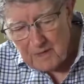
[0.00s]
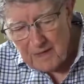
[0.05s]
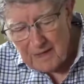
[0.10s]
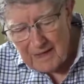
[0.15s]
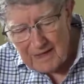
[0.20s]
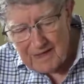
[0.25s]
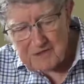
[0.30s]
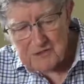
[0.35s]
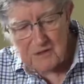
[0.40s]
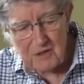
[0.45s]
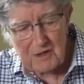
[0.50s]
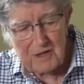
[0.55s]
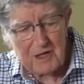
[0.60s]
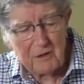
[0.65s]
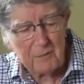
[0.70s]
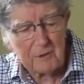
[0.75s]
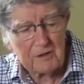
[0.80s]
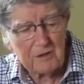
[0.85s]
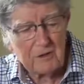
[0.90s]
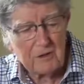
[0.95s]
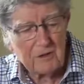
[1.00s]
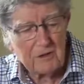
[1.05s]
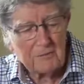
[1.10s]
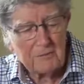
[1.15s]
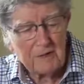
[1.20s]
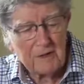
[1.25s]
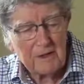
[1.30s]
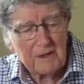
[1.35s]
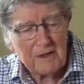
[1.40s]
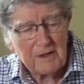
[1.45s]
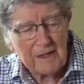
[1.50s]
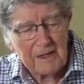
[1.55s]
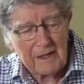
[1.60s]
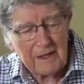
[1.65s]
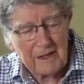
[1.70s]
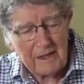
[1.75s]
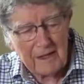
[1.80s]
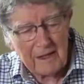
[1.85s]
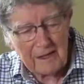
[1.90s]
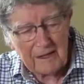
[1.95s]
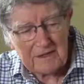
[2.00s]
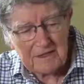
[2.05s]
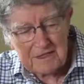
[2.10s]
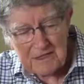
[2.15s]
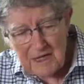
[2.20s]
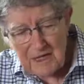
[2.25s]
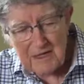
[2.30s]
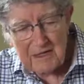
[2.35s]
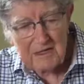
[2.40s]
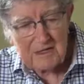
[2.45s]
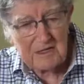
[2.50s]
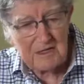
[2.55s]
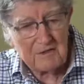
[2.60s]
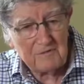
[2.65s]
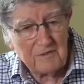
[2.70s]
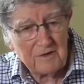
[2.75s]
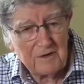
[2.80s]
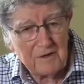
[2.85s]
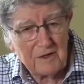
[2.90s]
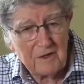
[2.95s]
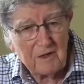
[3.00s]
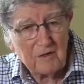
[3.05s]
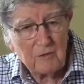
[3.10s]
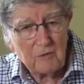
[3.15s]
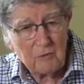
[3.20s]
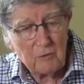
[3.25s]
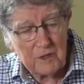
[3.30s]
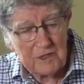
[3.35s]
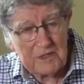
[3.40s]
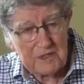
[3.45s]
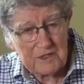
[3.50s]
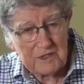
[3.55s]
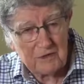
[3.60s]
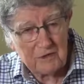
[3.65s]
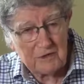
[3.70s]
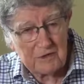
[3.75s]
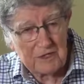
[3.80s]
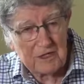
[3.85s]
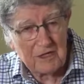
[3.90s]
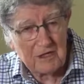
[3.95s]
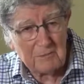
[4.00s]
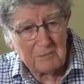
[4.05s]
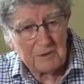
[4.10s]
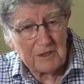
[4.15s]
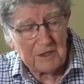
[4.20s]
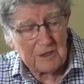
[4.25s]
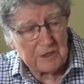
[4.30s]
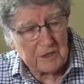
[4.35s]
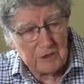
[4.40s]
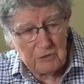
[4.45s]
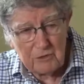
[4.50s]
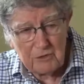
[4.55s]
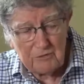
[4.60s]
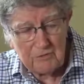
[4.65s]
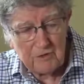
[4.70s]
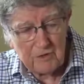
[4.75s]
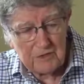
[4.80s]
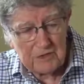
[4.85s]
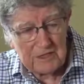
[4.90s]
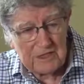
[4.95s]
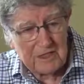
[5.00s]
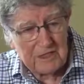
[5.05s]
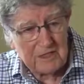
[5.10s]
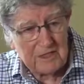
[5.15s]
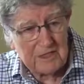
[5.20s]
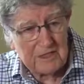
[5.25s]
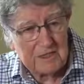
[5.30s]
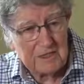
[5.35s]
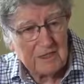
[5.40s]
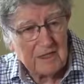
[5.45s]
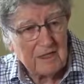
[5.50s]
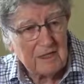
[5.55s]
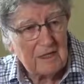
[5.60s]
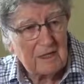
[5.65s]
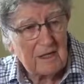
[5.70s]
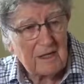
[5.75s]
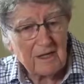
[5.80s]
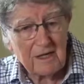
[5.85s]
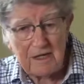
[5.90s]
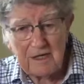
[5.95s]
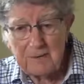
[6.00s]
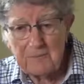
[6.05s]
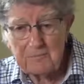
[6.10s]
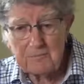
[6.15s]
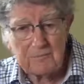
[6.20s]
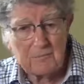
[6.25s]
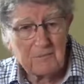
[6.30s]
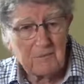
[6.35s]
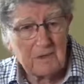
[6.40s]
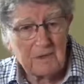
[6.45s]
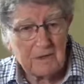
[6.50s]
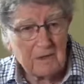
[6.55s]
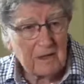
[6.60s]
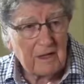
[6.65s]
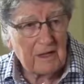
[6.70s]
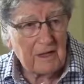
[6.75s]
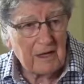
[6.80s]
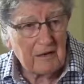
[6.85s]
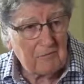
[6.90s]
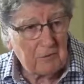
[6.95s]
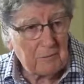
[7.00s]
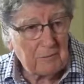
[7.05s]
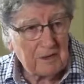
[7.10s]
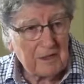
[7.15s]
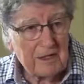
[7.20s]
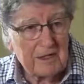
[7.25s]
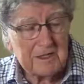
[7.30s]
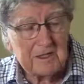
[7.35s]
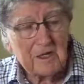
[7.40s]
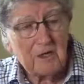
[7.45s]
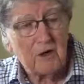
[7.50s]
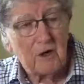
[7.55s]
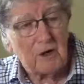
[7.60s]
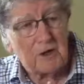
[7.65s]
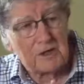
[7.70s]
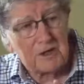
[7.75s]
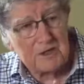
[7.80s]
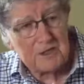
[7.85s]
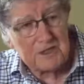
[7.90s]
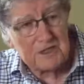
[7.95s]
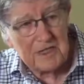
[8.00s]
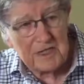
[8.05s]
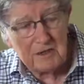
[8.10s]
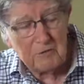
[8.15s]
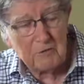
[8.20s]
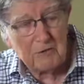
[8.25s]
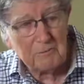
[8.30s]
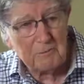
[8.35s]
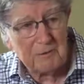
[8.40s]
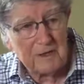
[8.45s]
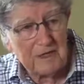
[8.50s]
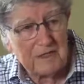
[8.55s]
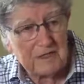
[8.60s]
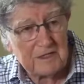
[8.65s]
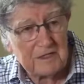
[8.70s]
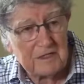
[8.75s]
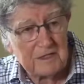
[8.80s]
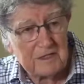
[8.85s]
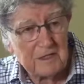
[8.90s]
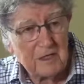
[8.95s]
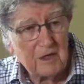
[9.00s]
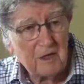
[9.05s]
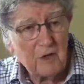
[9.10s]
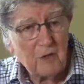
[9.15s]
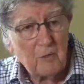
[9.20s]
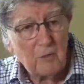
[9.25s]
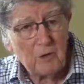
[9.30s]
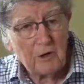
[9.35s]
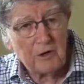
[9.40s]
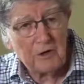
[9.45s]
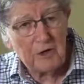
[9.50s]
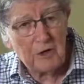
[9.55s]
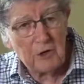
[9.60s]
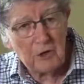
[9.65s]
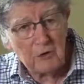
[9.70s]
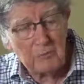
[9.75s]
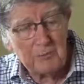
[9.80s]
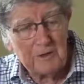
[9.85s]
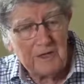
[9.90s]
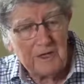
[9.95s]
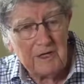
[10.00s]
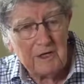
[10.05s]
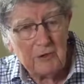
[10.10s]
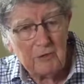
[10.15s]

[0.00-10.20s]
astronomical, scientific, research companies, universities, every place, on a secret basis where nobody